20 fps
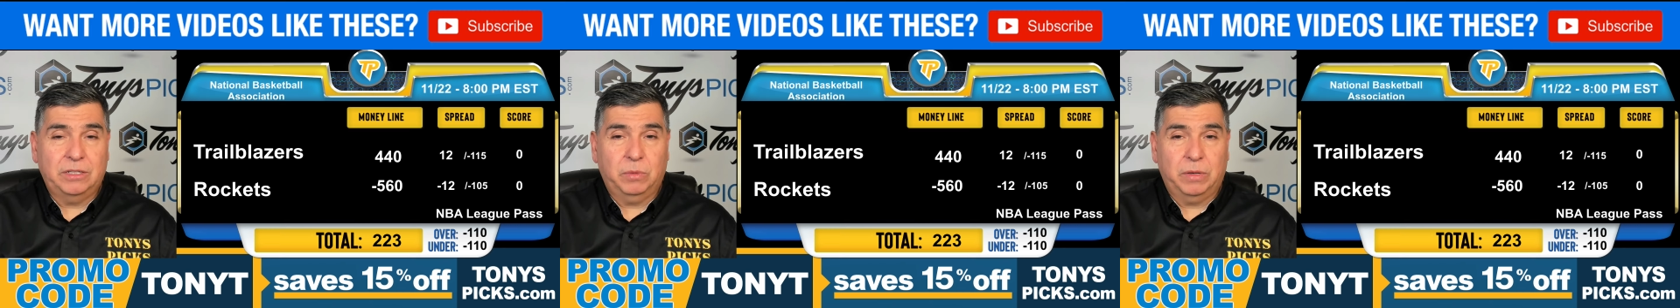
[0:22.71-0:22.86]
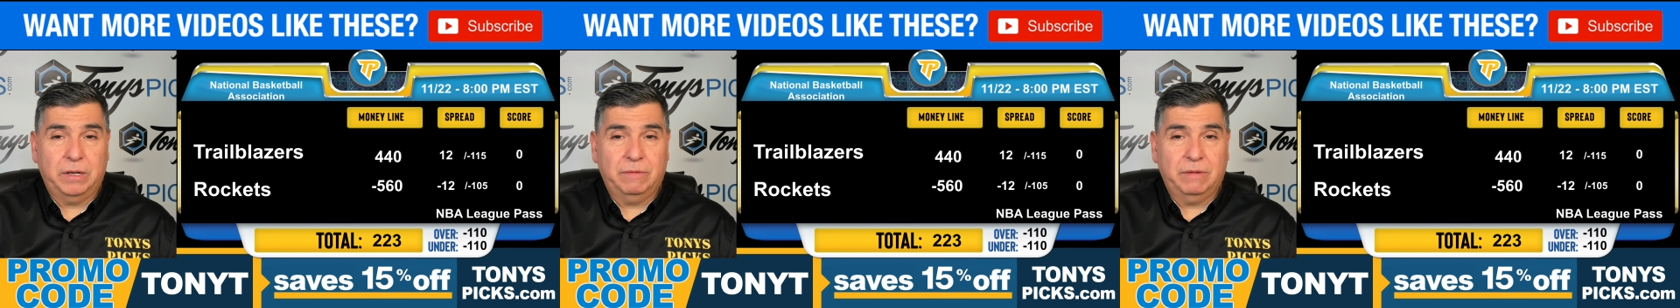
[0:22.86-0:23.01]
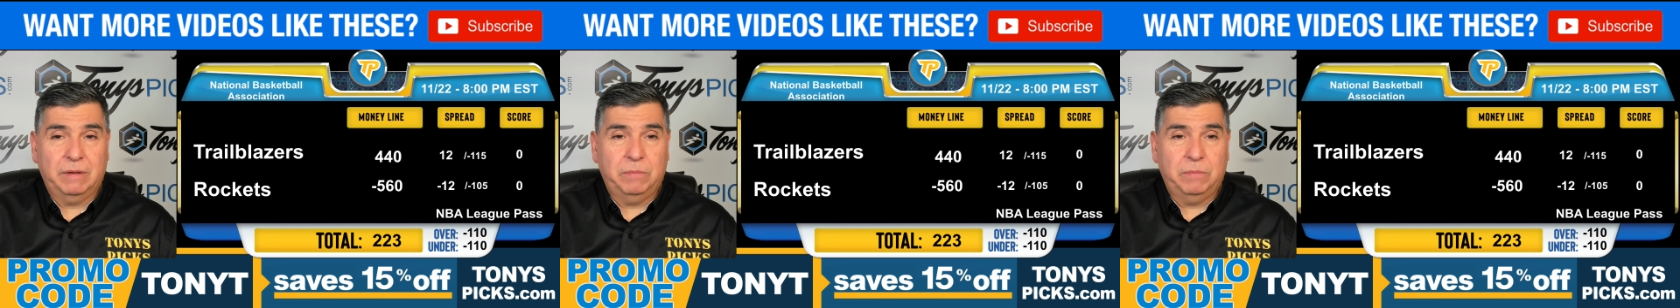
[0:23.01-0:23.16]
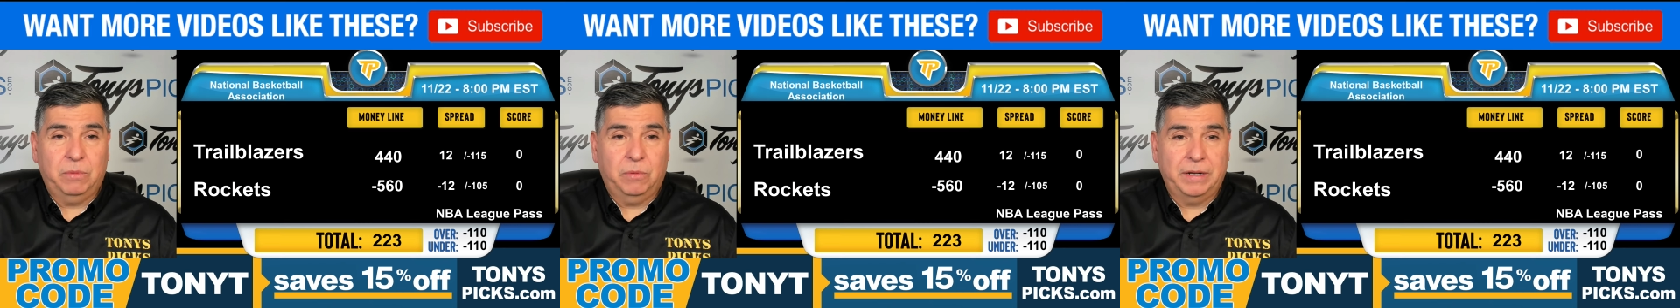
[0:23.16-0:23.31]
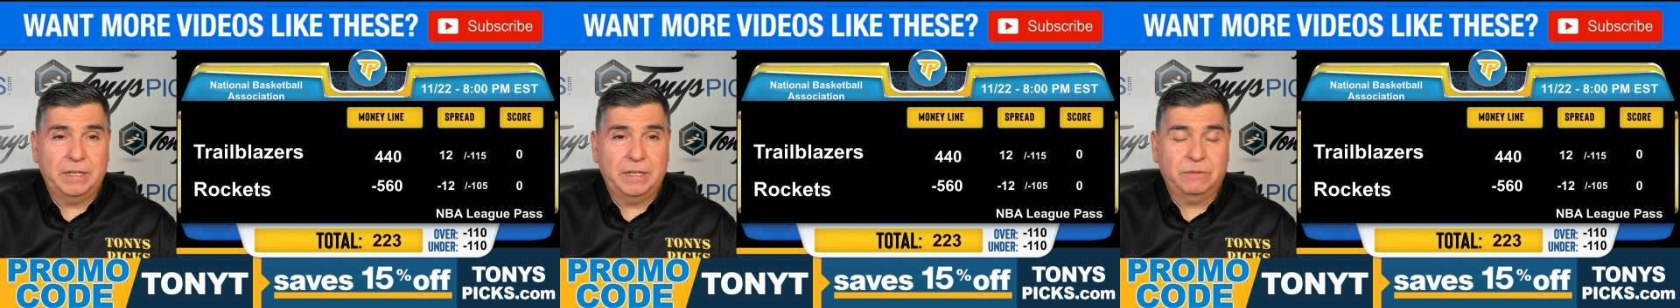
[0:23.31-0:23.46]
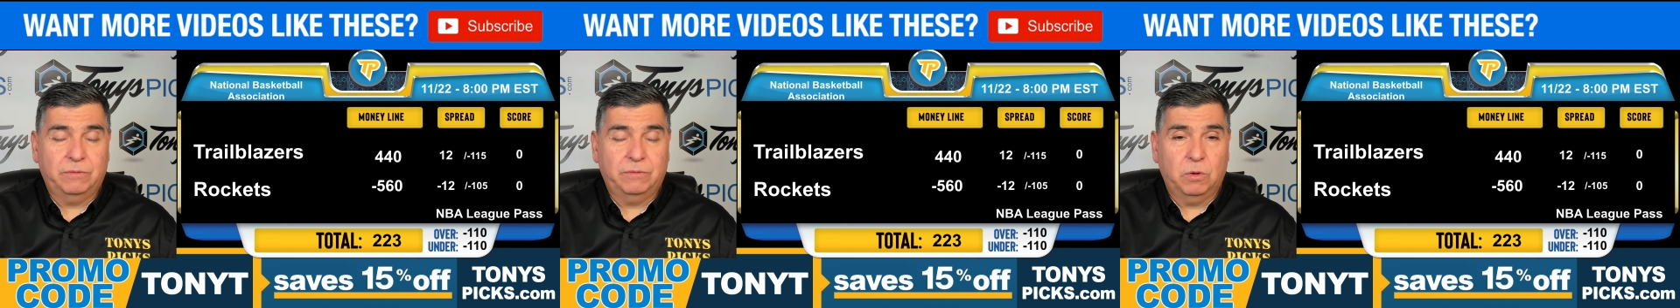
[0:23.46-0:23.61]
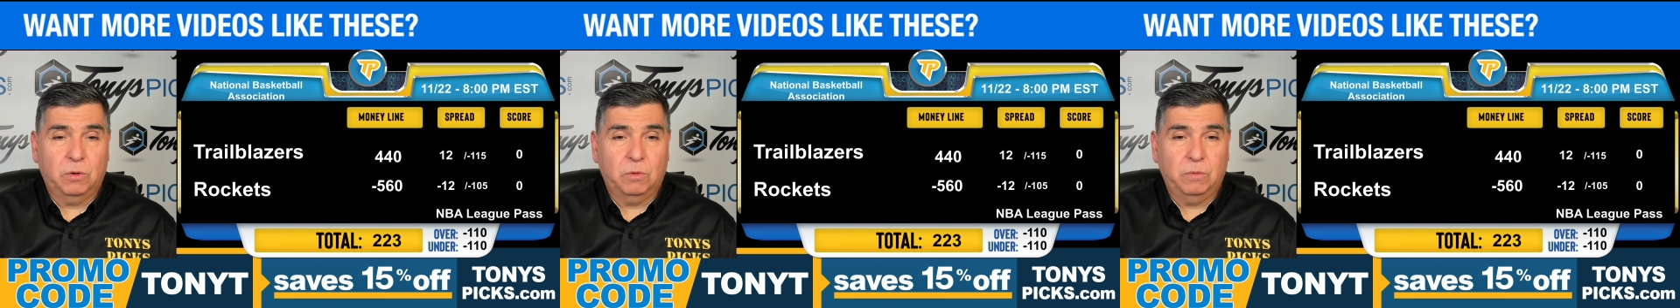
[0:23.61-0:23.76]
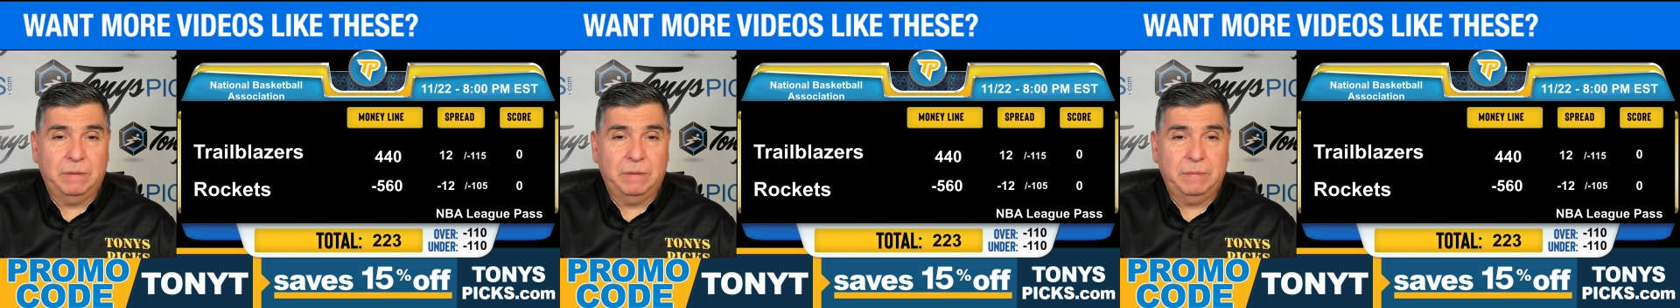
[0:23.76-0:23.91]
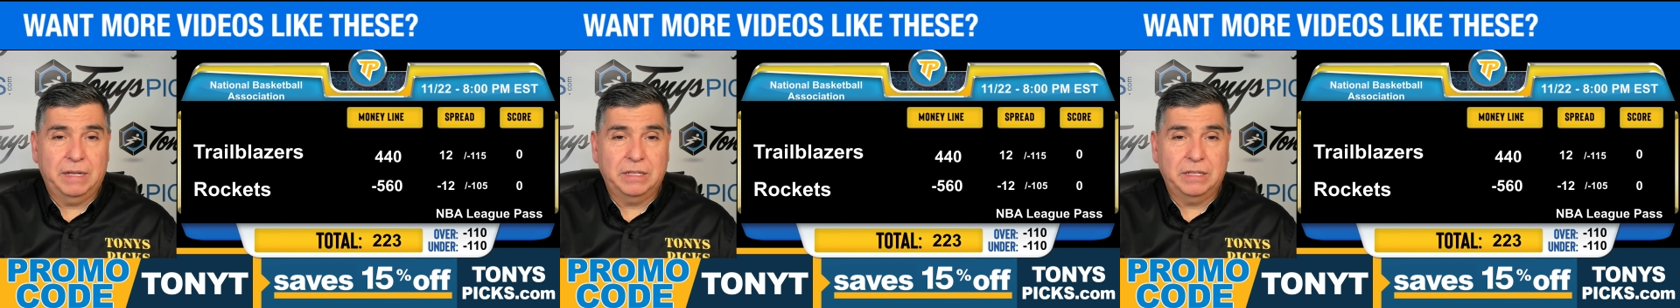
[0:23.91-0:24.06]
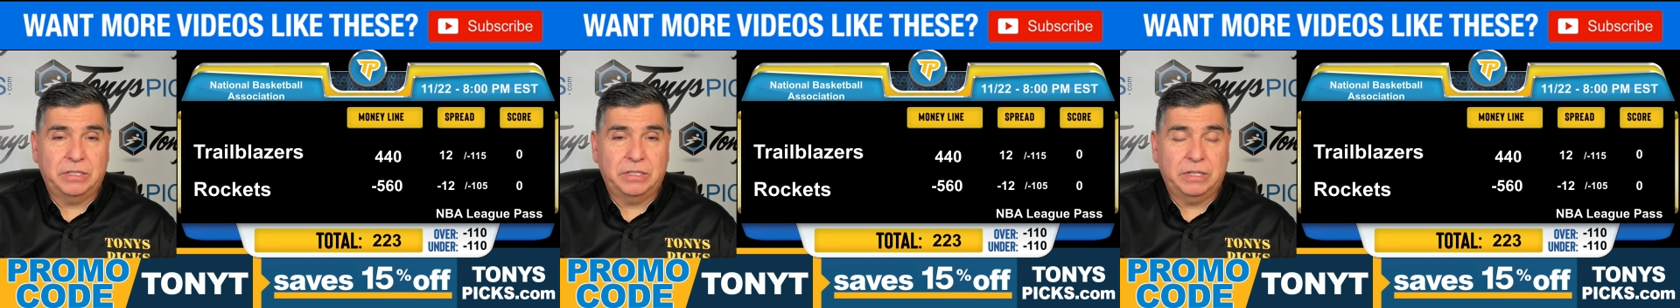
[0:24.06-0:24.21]
21 points, 4
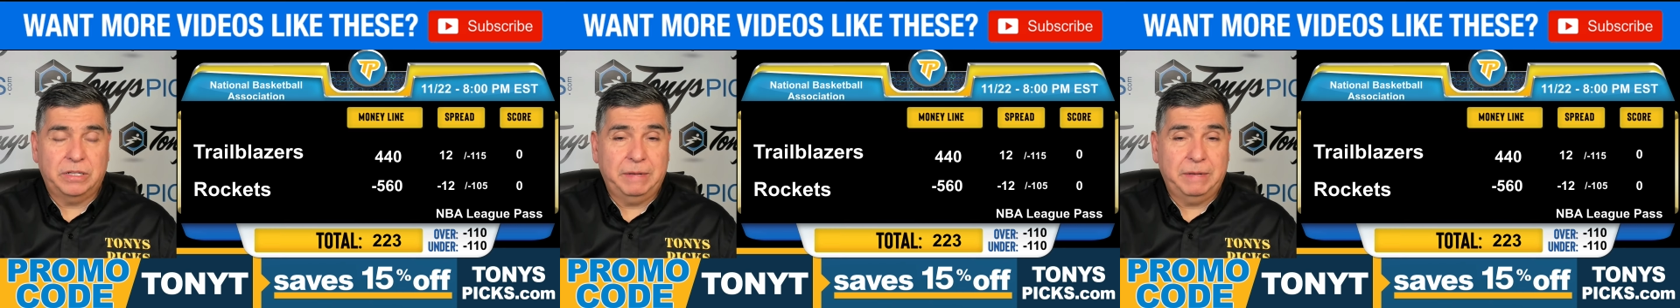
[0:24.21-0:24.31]
rebounds.